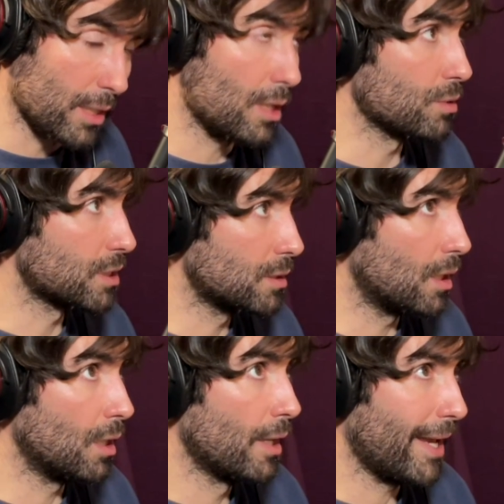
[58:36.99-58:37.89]
He was
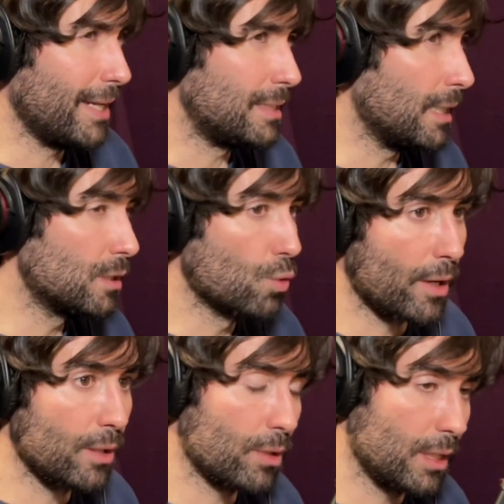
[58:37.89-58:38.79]
18,
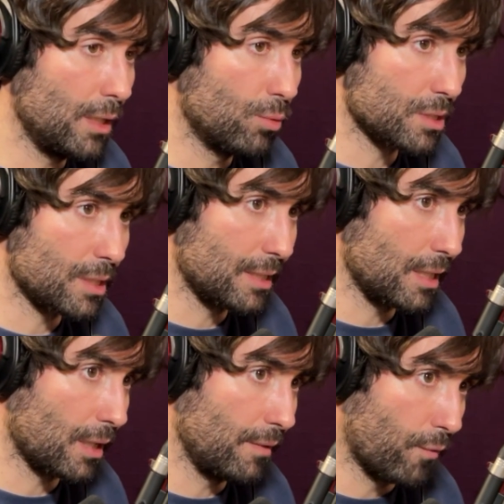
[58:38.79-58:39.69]
20 when he was in
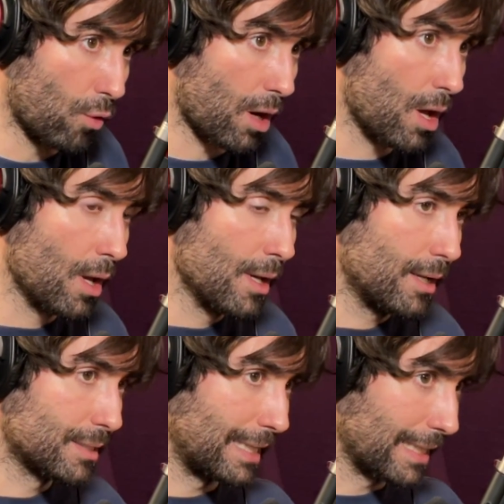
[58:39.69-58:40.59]
1994
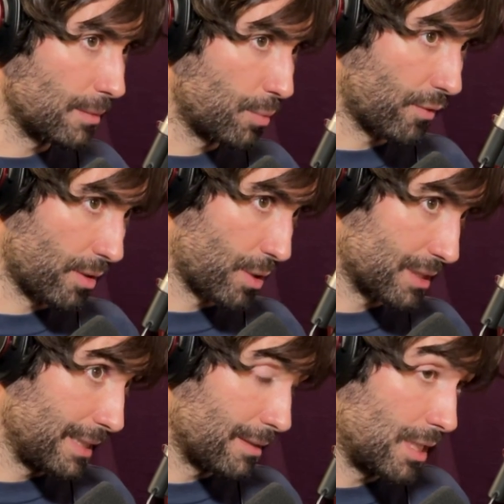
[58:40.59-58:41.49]
selected for the
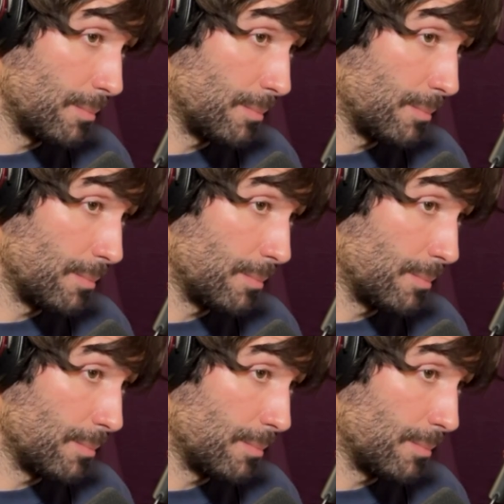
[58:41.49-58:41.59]
Brazilian team.